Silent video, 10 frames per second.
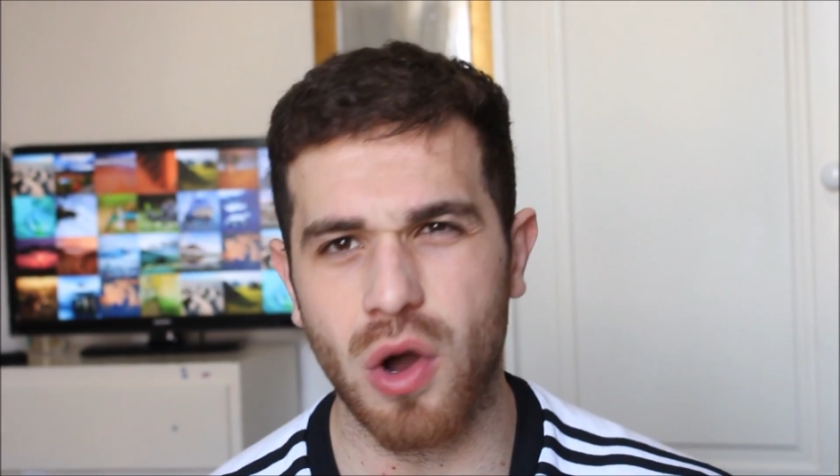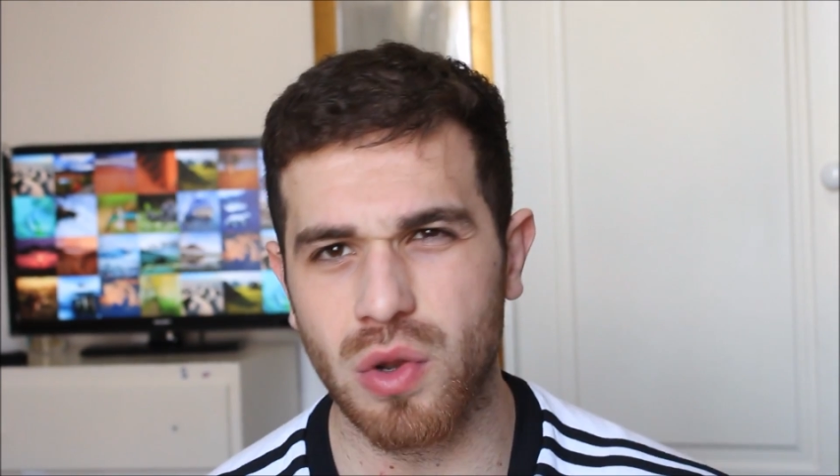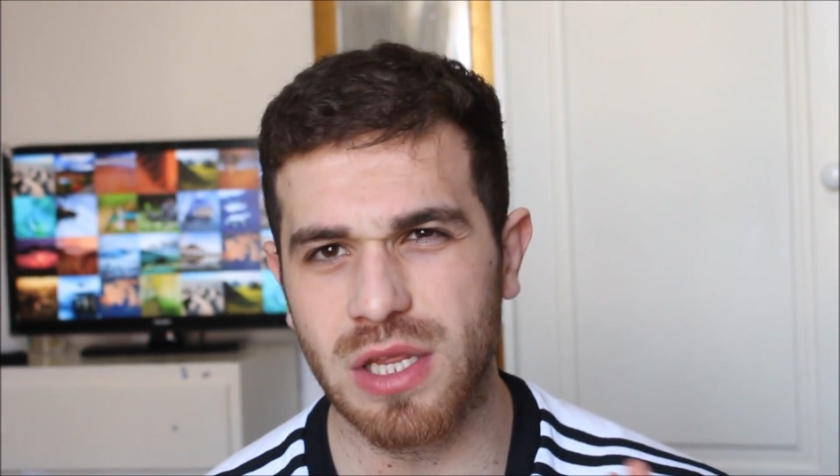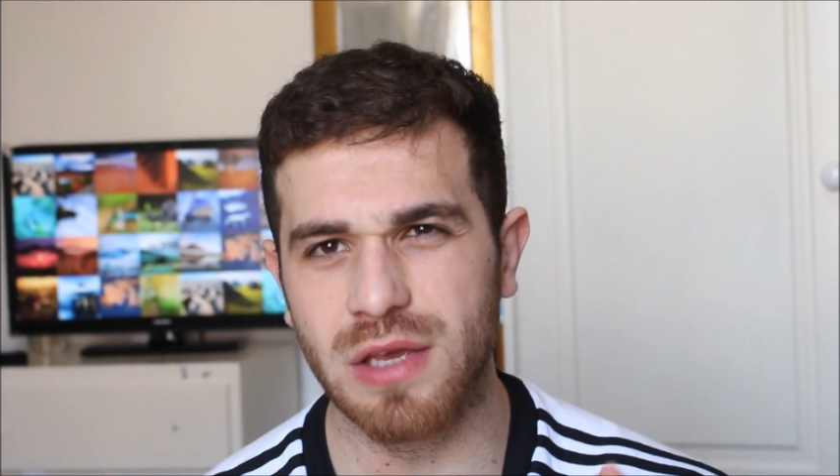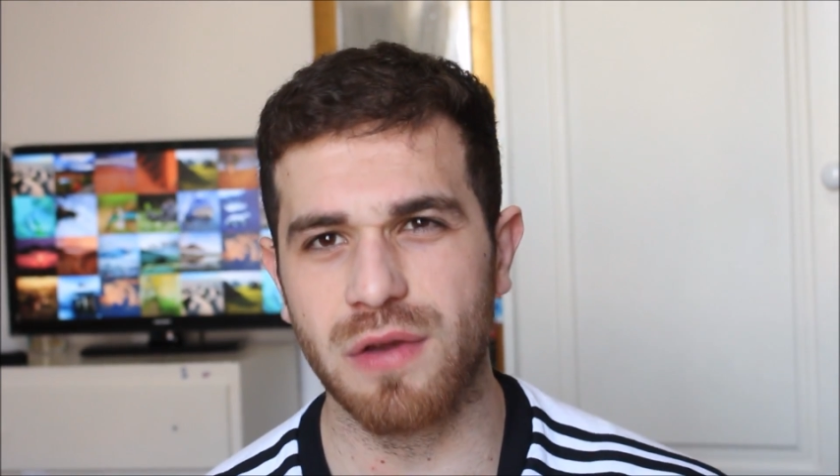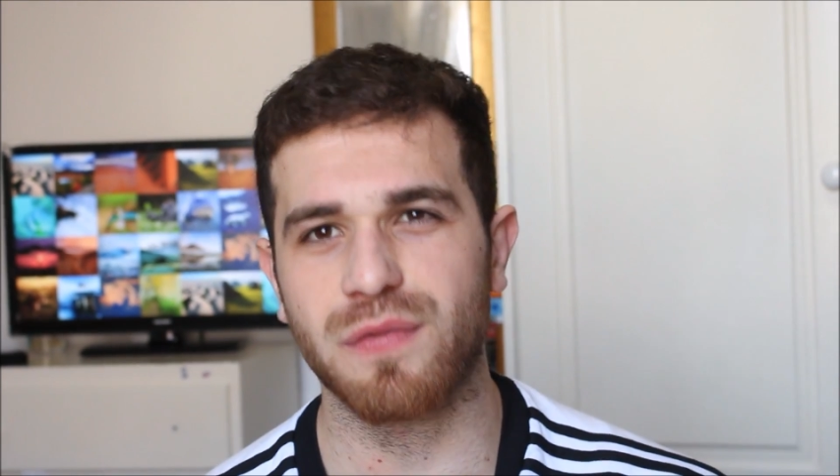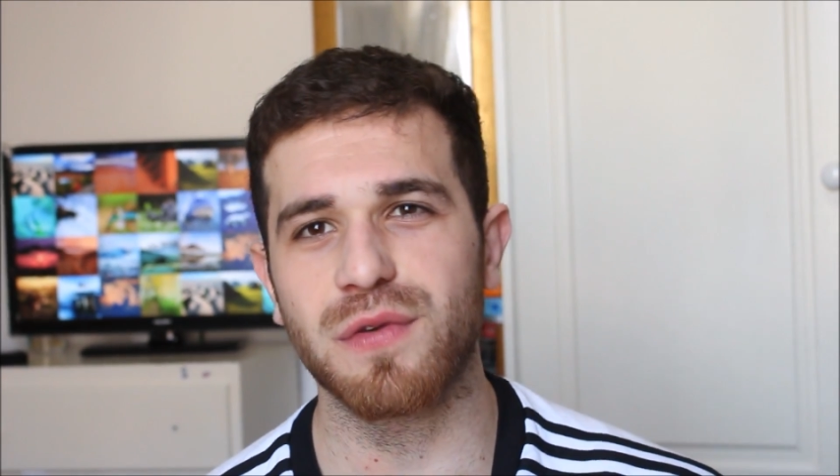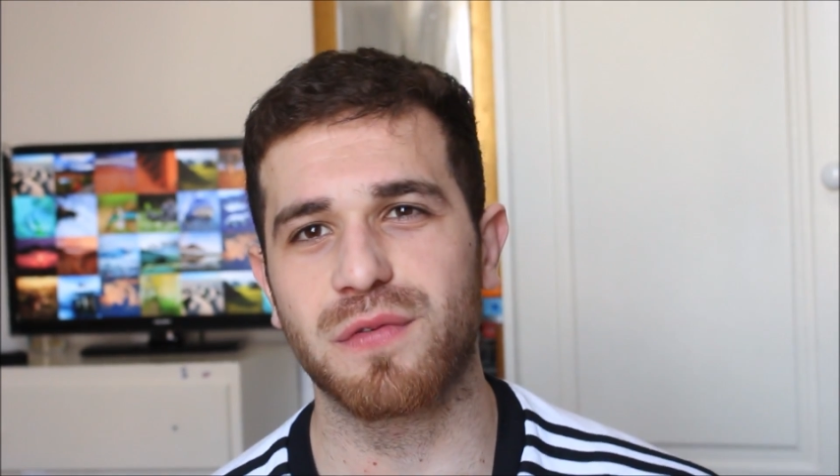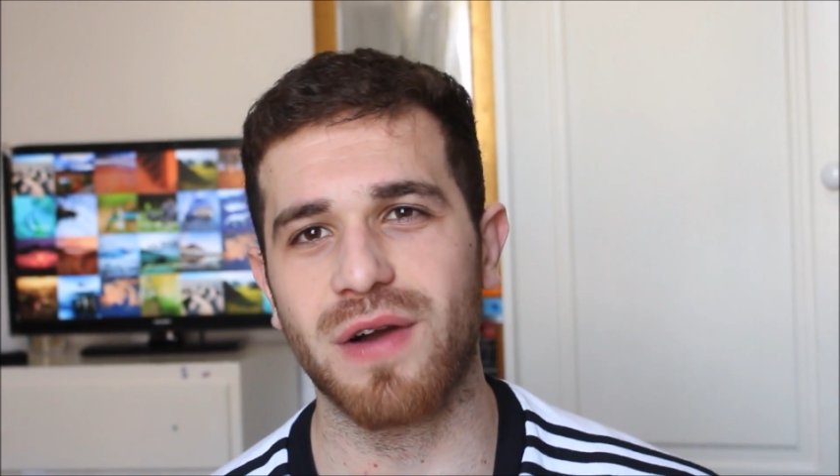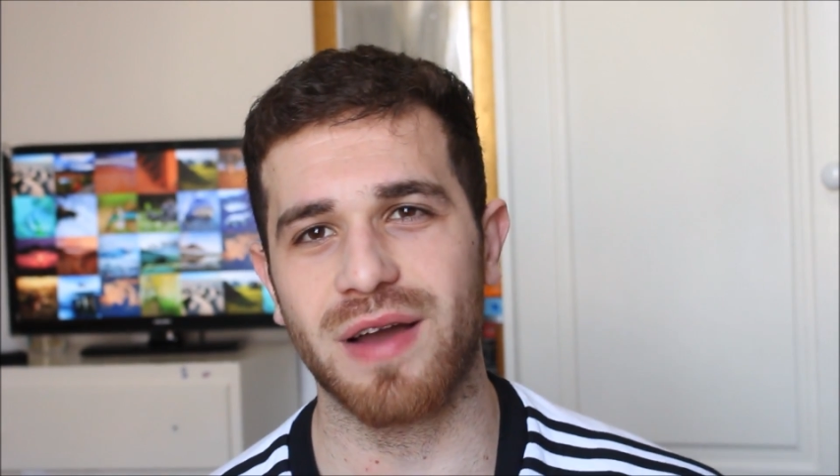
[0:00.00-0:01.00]
Only if
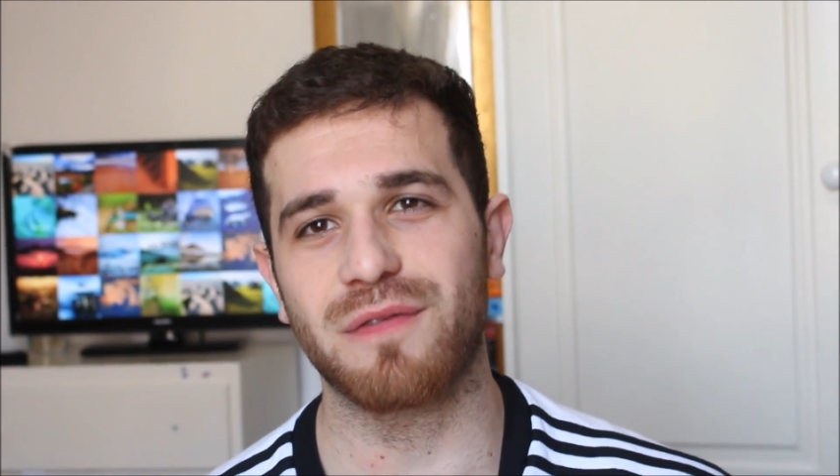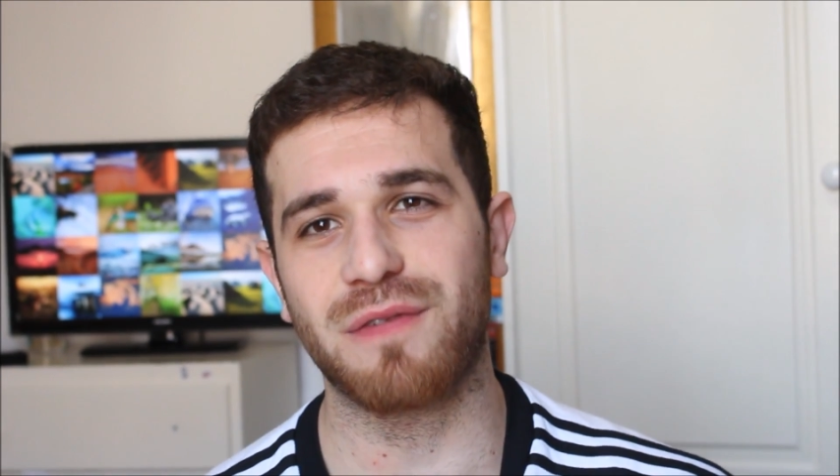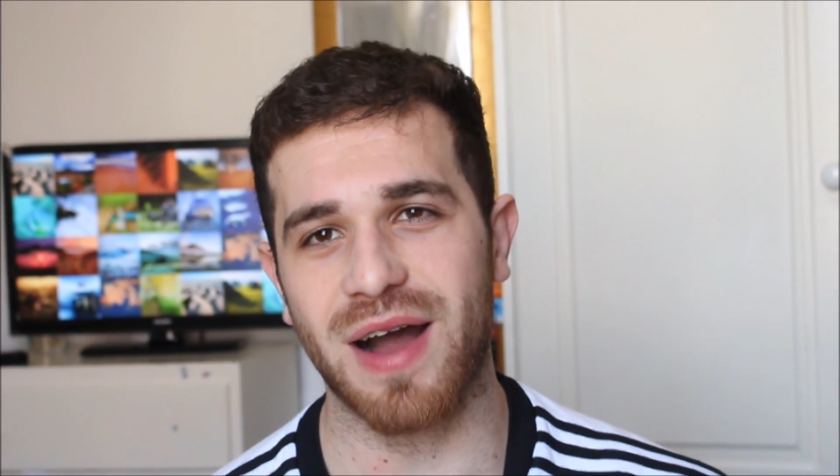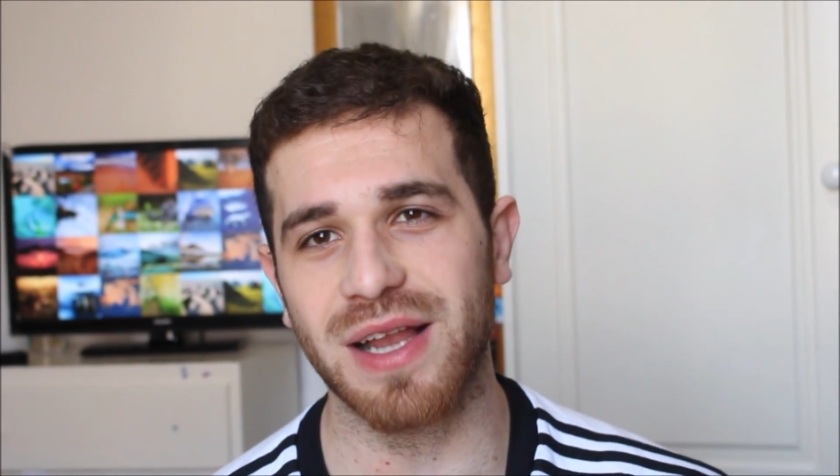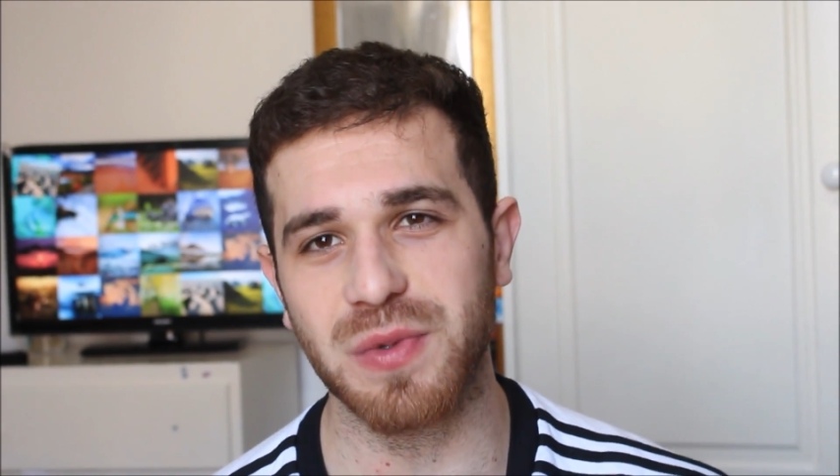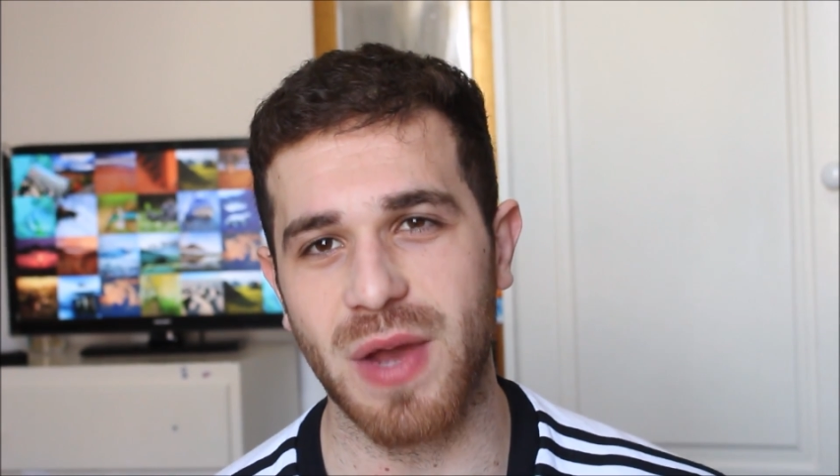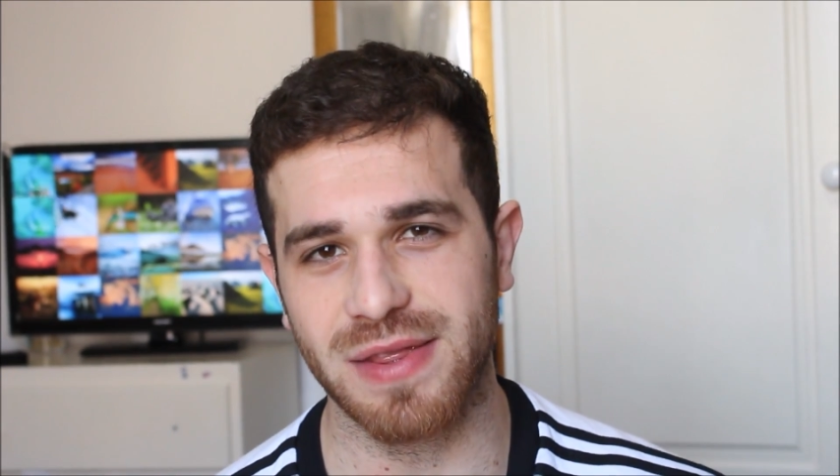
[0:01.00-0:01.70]
you found value